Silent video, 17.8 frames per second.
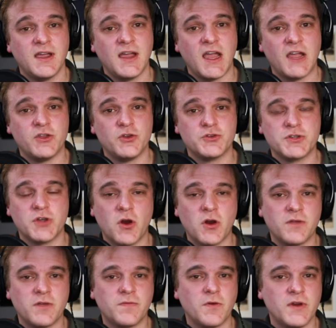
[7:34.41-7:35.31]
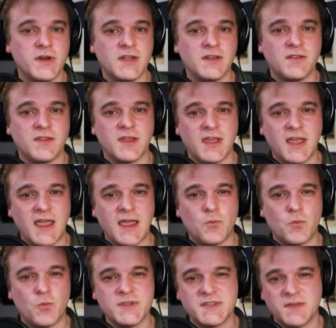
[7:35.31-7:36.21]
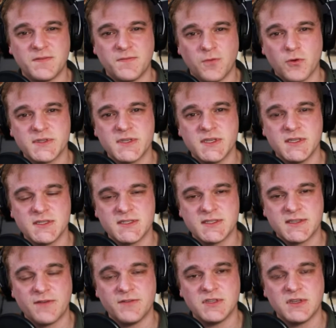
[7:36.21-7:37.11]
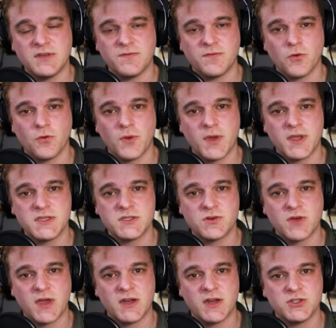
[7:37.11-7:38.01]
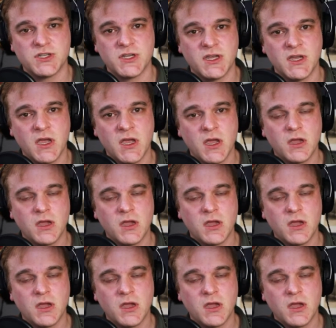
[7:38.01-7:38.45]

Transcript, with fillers: And your target for ending the game, we said 14 to 17 for a race strategy.